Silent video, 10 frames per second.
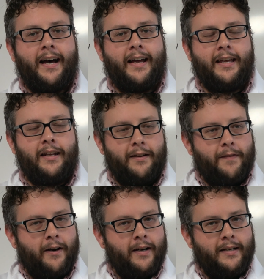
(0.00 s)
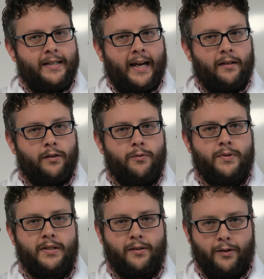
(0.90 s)
in very dilute
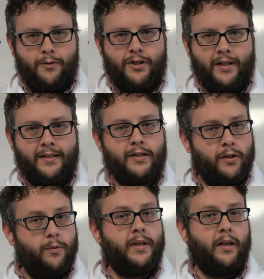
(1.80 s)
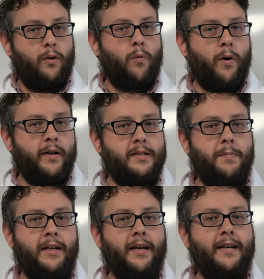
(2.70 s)
solutions to kill warts
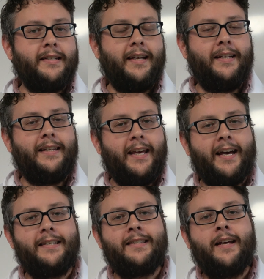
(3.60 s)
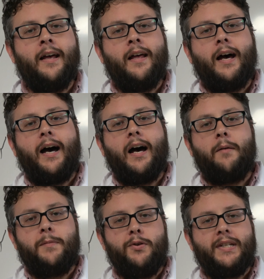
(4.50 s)
because it,
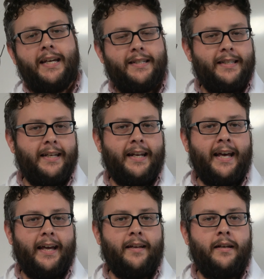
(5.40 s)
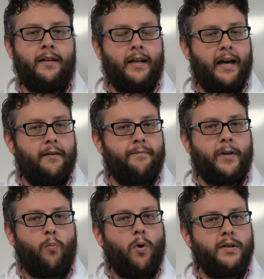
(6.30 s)
mutates DNA. Now,
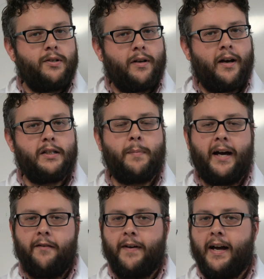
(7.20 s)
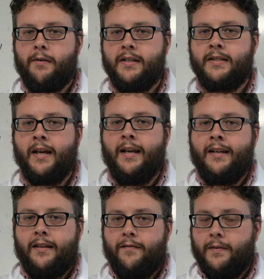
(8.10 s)
warts are caused by a virus.
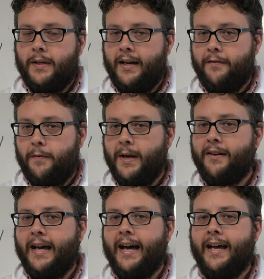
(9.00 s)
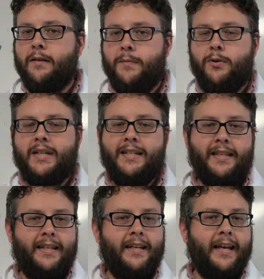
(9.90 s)
Formaldehyde mutates the
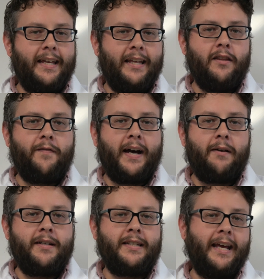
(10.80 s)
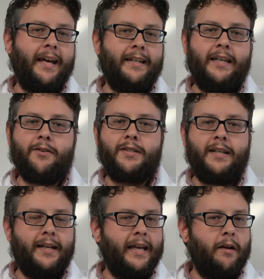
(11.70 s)
DNA in the virus and kills
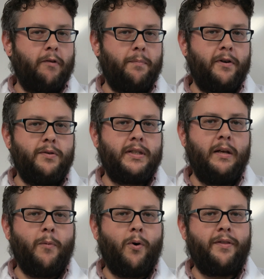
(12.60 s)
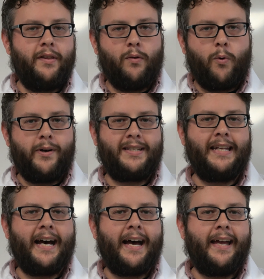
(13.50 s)
it. It can't reproduce anymore, then the warts
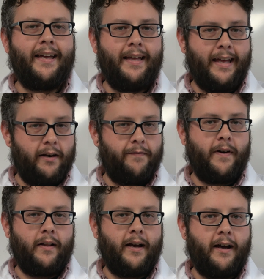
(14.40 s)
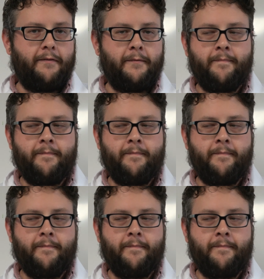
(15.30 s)
die and fall off.